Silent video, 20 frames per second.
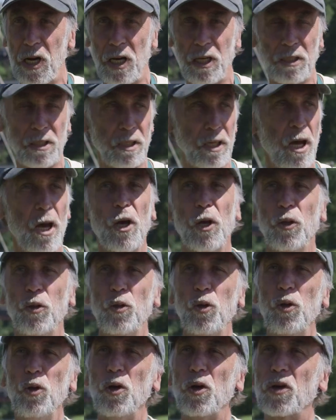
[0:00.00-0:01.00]
us.
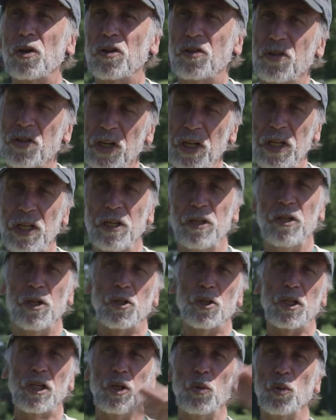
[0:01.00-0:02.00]
New York City
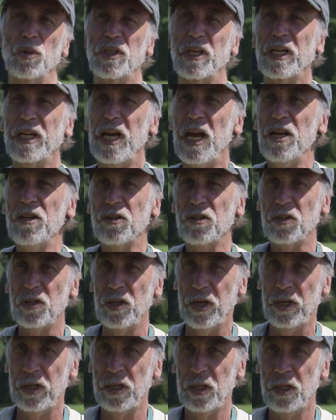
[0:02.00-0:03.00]
initially was against
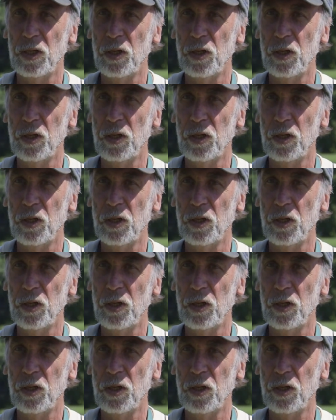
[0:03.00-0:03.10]
it.